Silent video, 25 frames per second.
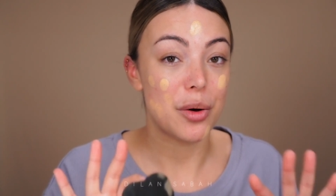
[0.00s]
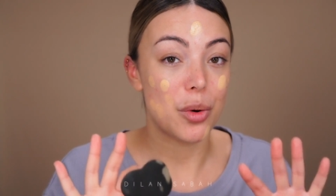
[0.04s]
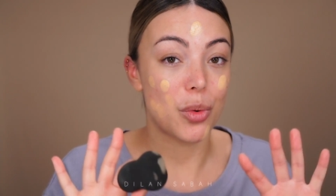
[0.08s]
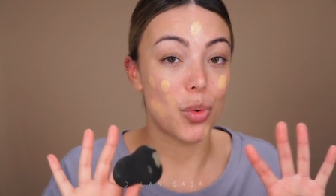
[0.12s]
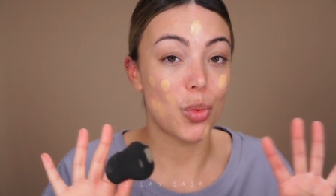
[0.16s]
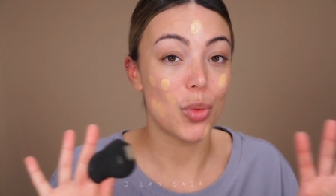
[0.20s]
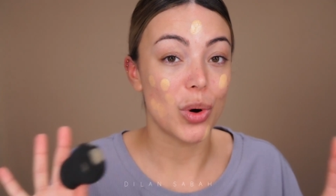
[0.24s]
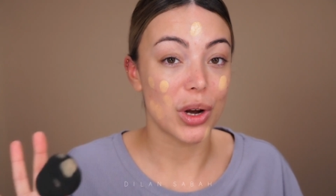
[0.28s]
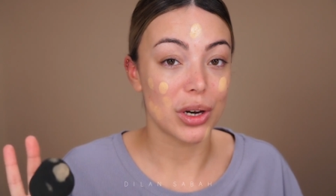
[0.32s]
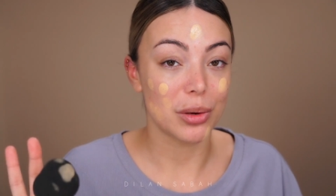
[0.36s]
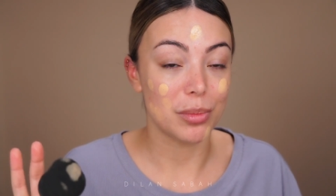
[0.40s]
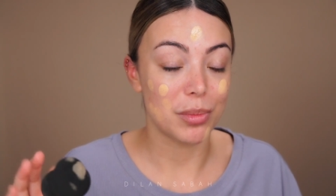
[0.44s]

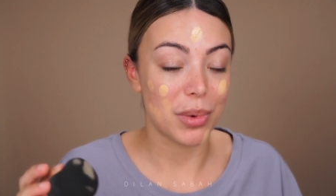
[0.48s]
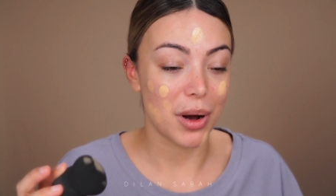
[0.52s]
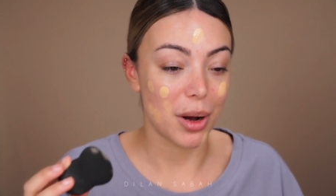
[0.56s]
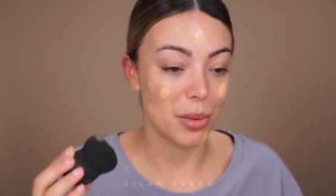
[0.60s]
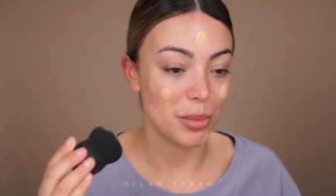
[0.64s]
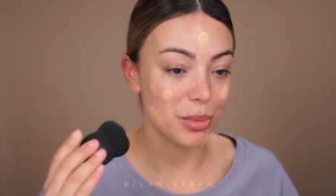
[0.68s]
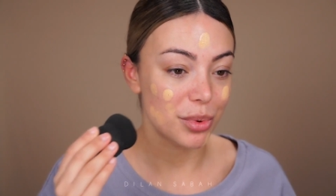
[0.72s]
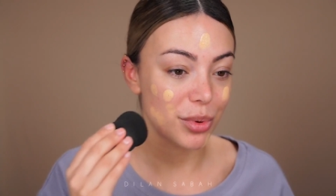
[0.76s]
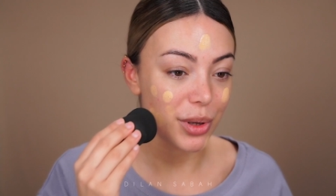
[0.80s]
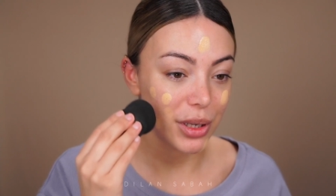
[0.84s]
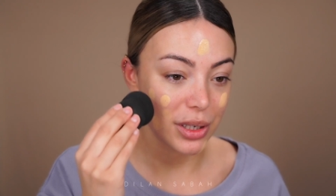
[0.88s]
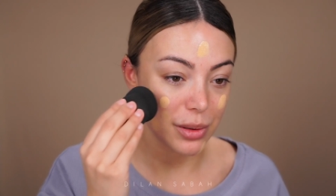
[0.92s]
1
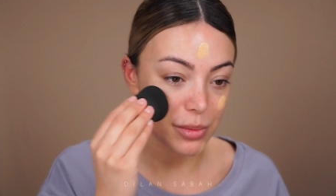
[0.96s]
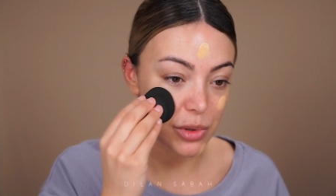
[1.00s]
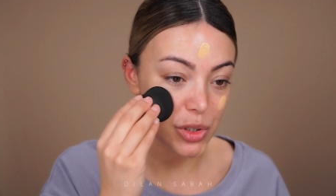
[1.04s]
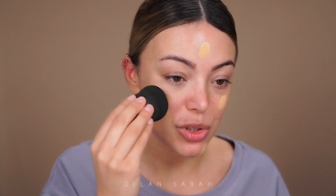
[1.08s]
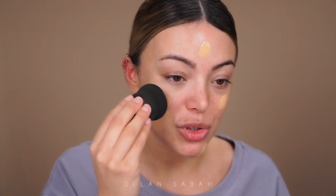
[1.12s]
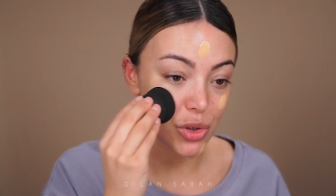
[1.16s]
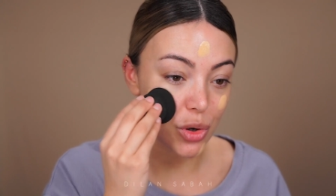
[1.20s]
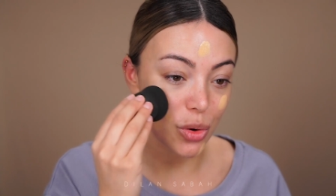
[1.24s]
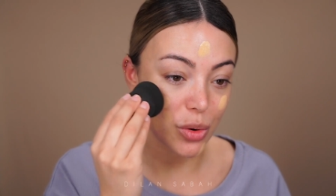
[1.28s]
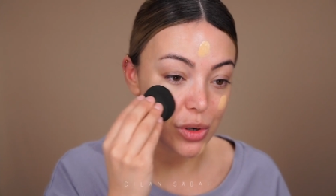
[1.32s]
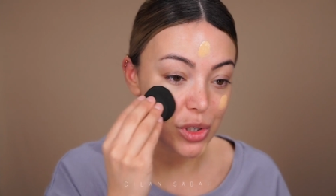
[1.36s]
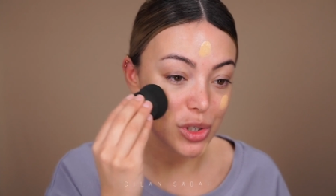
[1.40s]
pump and I'm
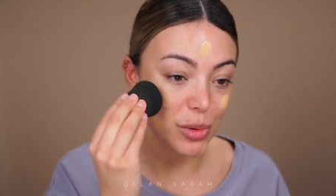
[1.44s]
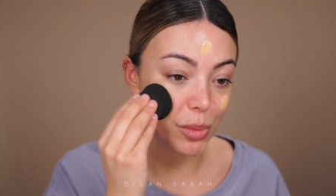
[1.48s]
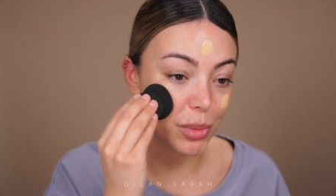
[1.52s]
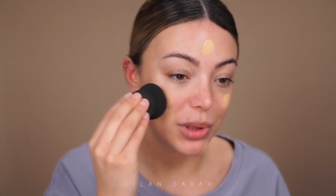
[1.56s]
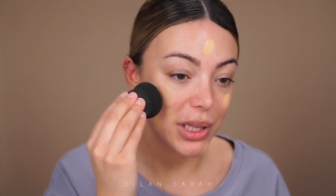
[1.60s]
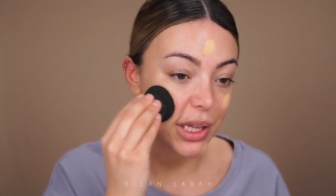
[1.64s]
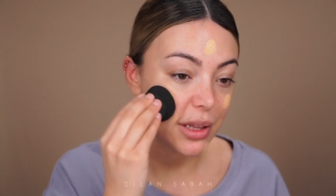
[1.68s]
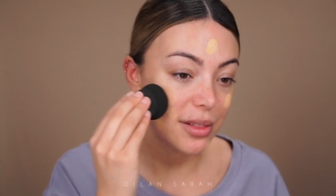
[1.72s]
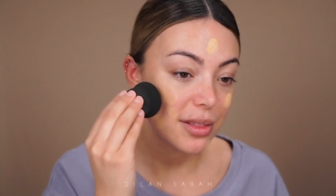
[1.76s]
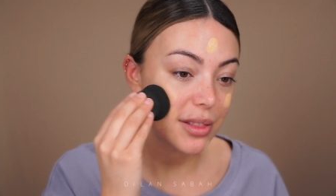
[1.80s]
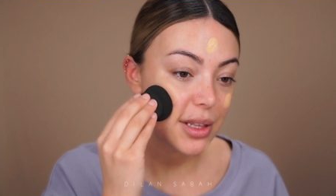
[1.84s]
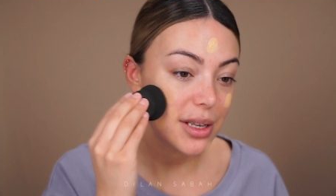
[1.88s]
just going to
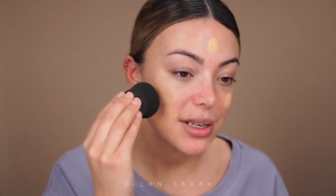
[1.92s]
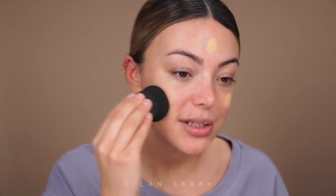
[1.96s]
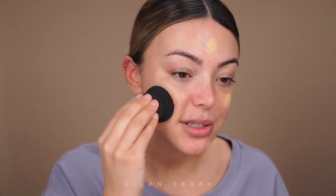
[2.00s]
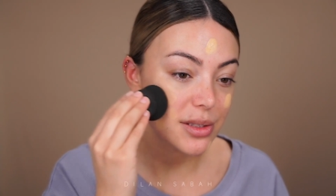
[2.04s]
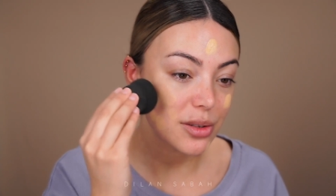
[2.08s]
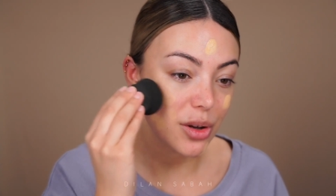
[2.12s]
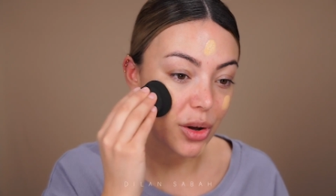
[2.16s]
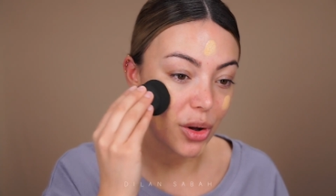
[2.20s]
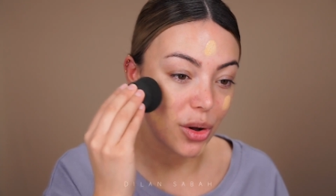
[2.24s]
blend this